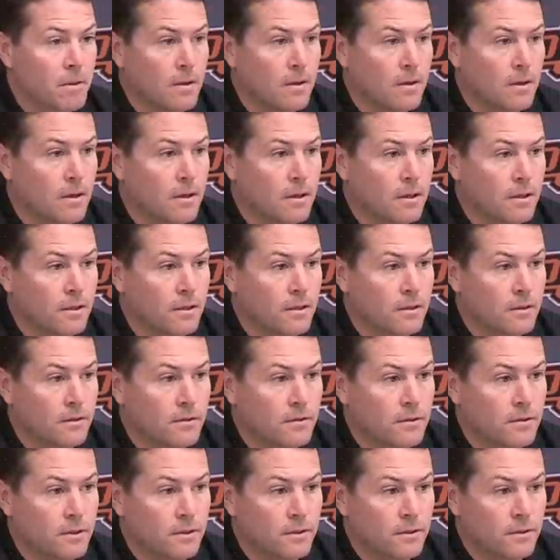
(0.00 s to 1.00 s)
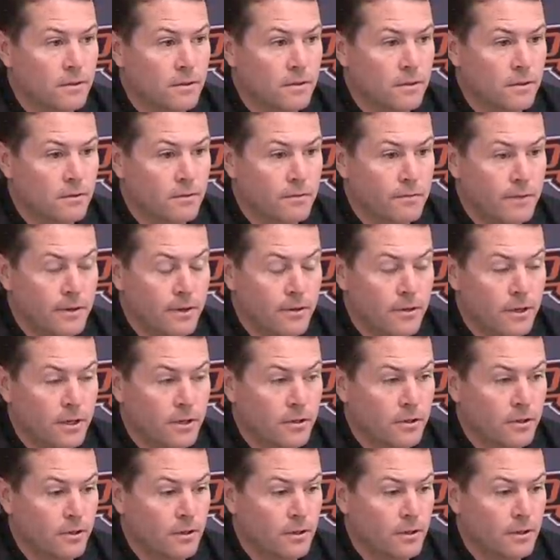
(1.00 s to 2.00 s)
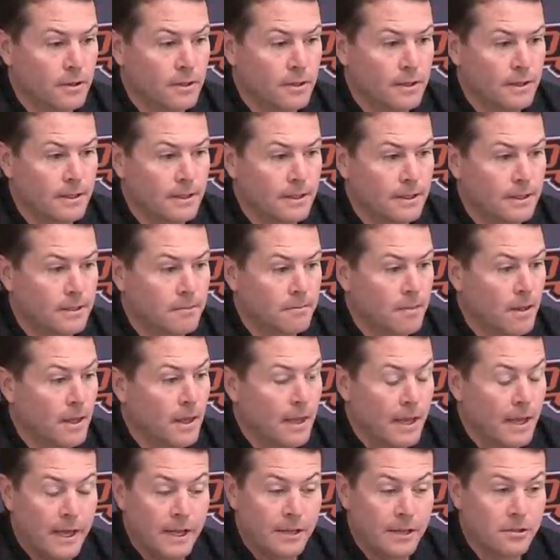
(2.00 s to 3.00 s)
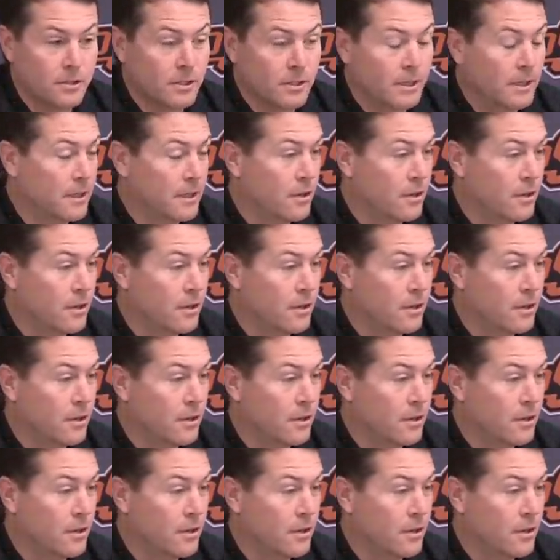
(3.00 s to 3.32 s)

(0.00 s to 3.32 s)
is very good. He's